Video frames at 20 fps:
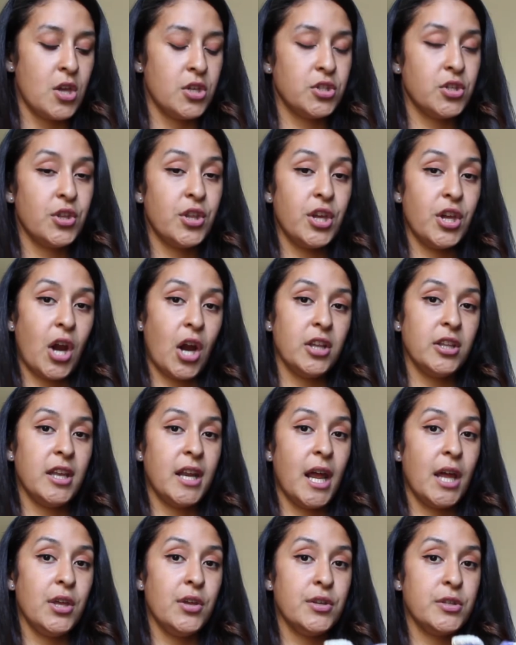So the yarn that
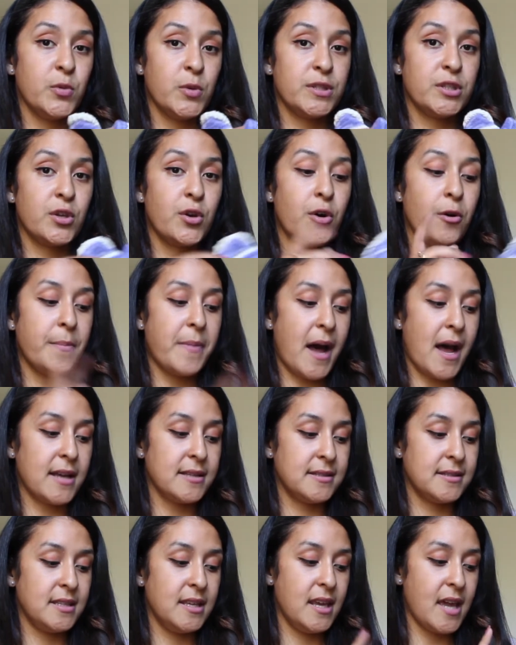I used was
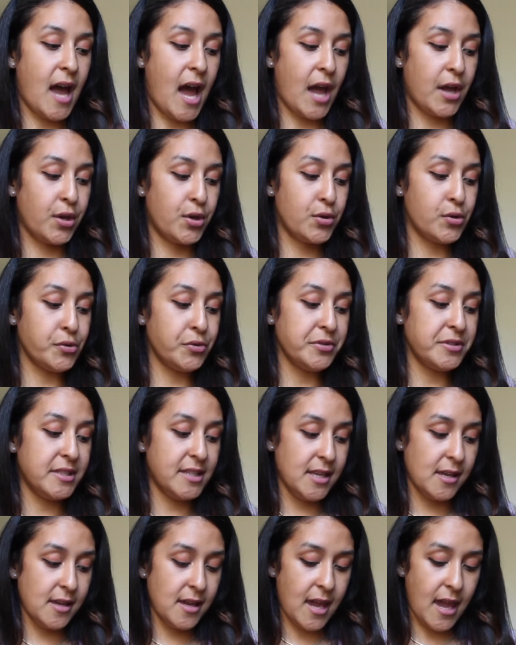Kobasi Haiku
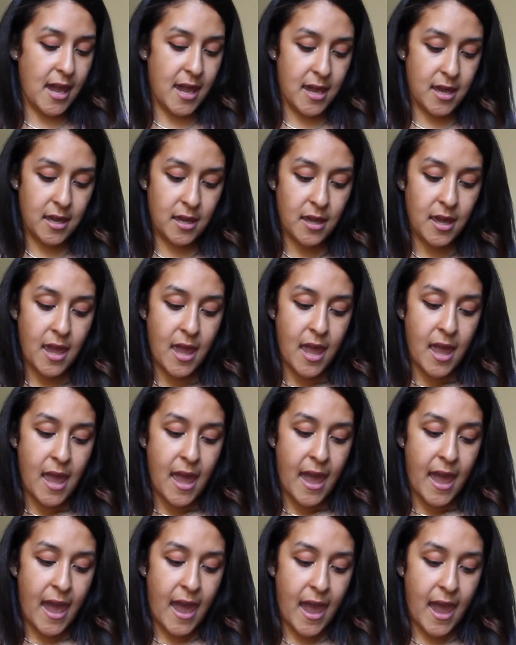DK,
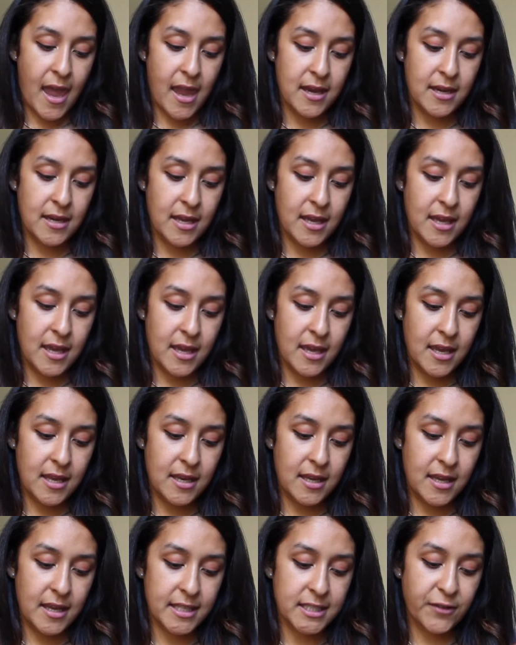and
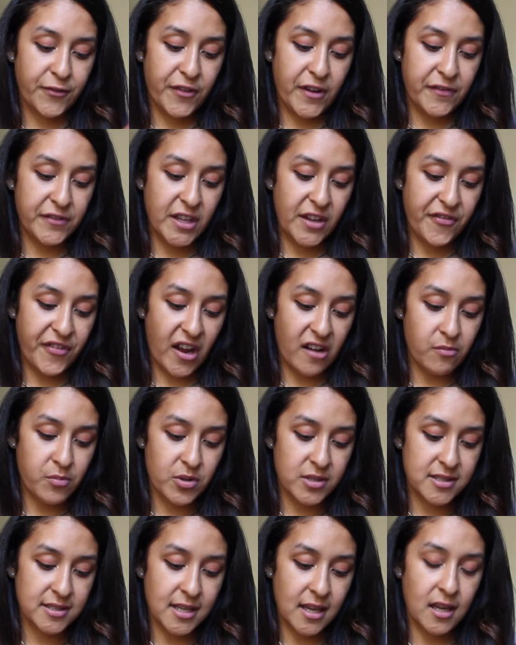it is
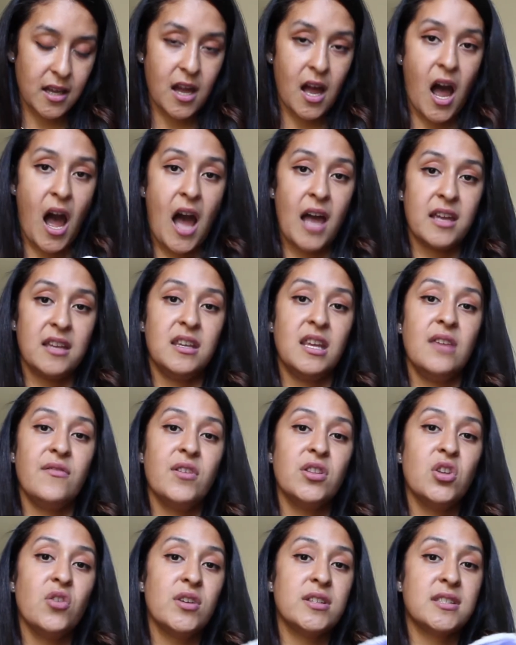55% cotton.
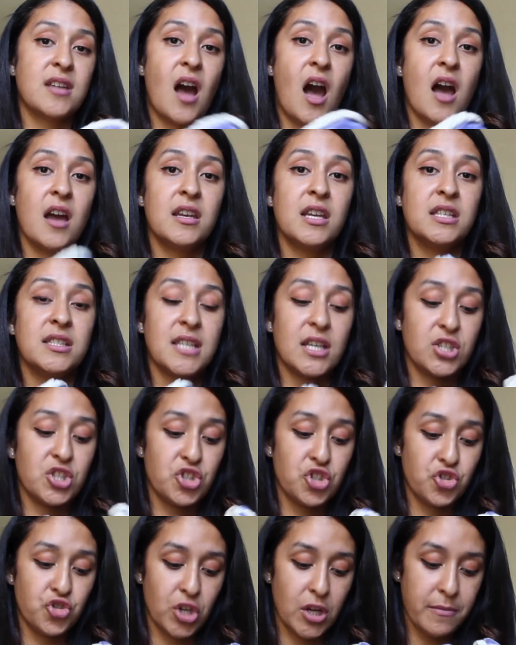Even though it's cotton, it's
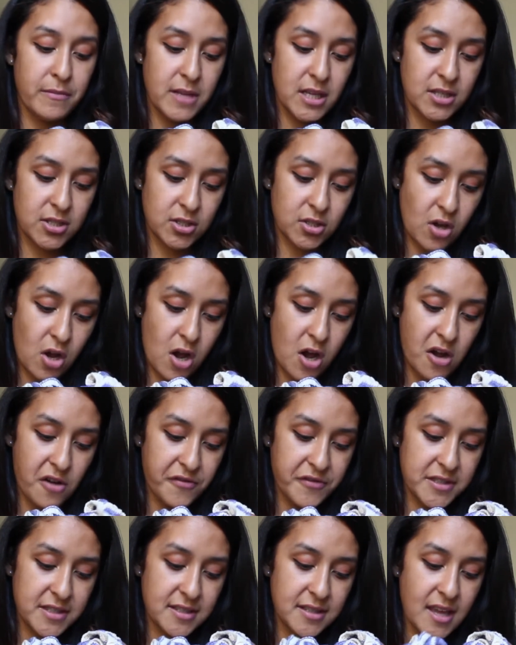extremely
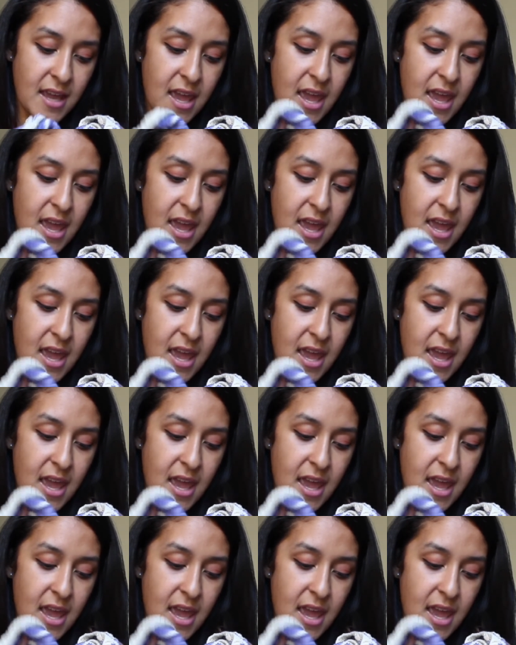soft.